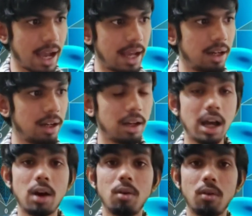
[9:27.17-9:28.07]

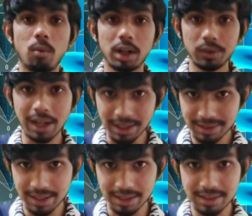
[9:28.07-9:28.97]
And what I will
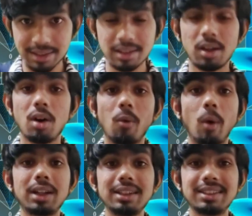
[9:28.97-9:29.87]
ask is,
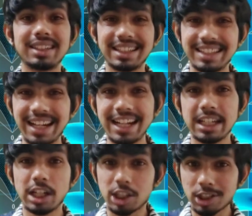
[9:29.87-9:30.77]
what is the
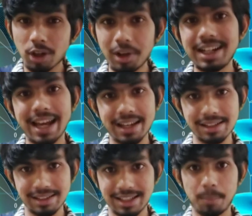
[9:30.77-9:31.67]
net solid
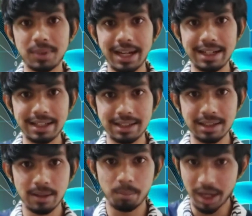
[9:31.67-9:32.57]
angle
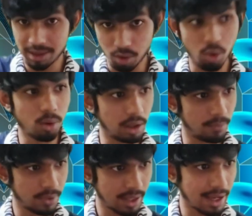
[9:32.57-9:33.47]
subtended by the
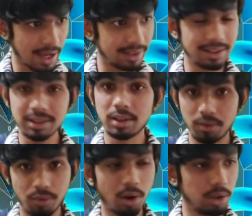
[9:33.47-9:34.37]
hole at
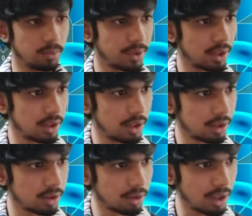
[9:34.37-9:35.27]
this volume?
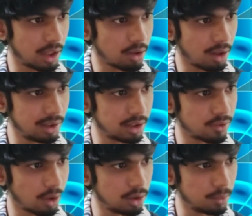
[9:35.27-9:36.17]
So I'll call
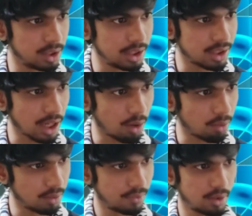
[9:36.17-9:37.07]
this volume d
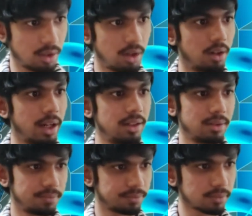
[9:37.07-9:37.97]
tau,
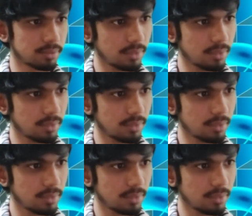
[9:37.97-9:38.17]
alright?